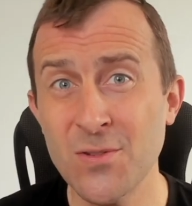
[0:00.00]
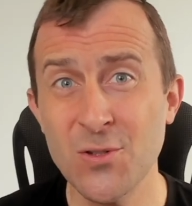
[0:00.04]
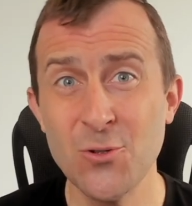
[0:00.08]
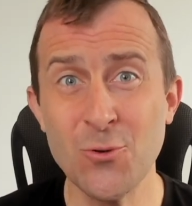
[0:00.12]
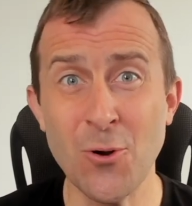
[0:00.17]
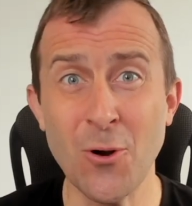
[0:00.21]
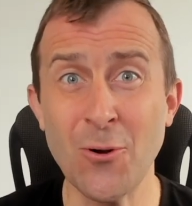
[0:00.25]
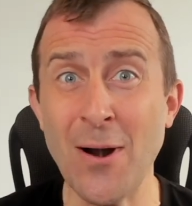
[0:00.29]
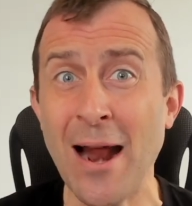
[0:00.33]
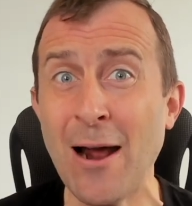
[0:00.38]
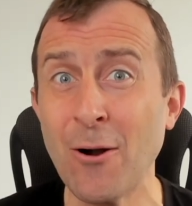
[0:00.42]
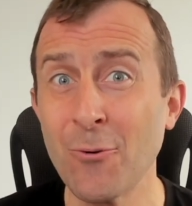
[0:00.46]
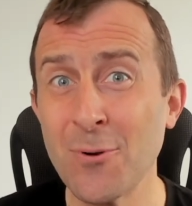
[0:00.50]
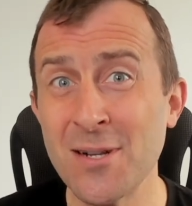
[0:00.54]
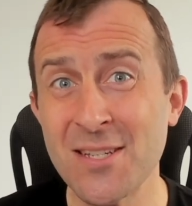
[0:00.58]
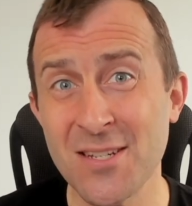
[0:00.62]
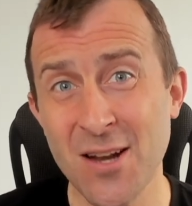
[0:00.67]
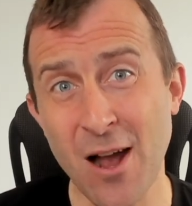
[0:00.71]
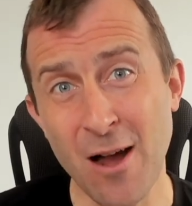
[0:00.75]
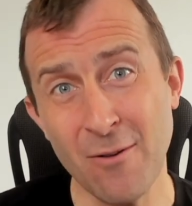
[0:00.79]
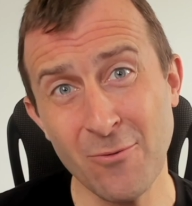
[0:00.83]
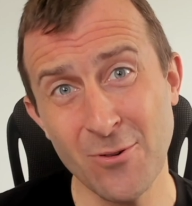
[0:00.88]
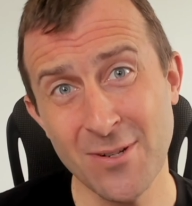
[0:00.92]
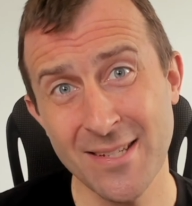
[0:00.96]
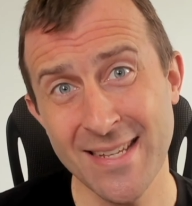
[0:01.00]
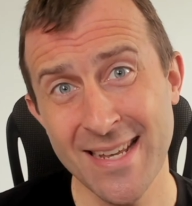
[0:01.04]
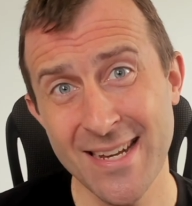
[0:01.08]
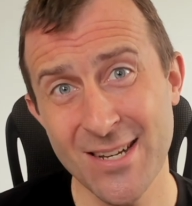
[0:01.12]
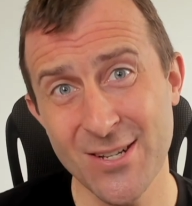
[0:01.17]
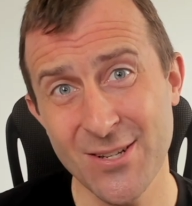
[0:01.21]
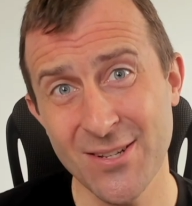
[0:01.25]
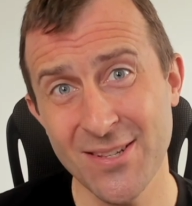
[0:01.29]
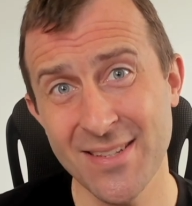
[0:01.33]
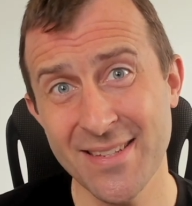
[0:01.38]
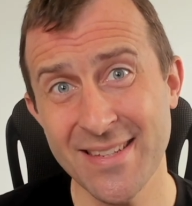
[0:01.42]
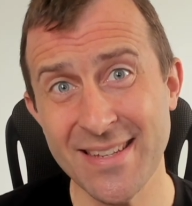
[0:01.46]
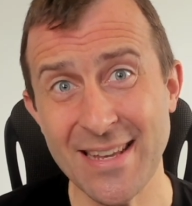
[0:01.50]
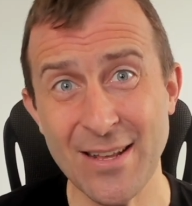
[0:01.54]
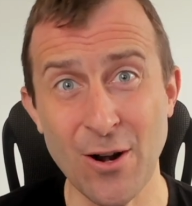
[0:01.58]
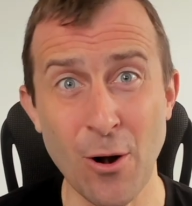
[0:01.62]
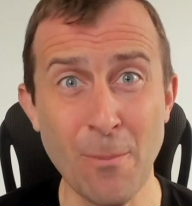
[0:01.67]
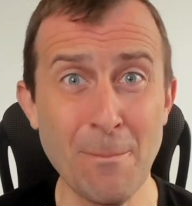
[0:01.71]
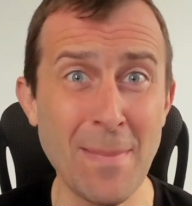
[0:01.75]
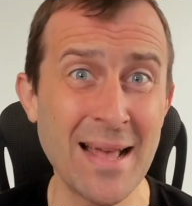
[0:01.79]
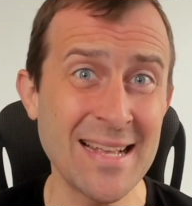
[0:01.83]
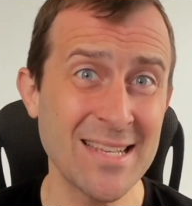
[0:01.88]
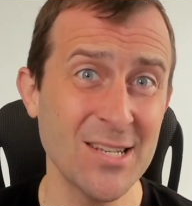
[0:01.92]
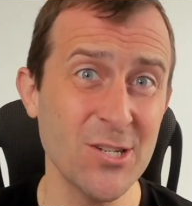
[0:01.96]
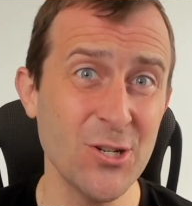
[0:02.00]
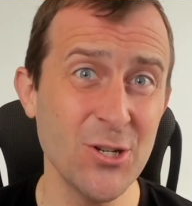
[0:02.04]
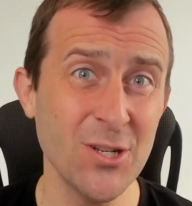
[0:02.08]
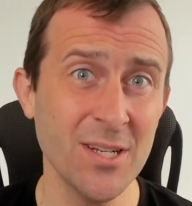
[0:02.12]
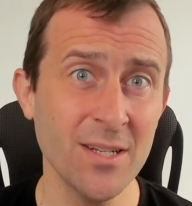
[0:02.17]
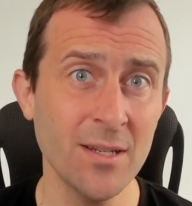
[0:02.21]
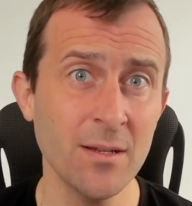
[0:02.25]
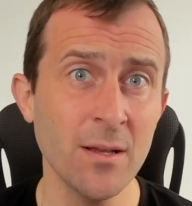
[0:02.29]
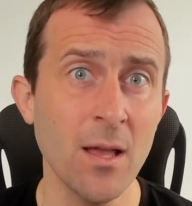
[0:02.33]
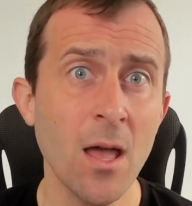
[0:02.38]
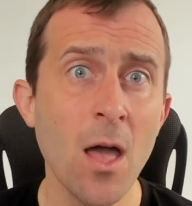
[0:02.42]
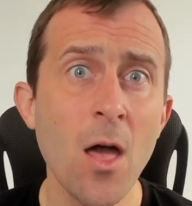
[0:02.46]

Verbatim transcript: to our outreach conversations and our messaging,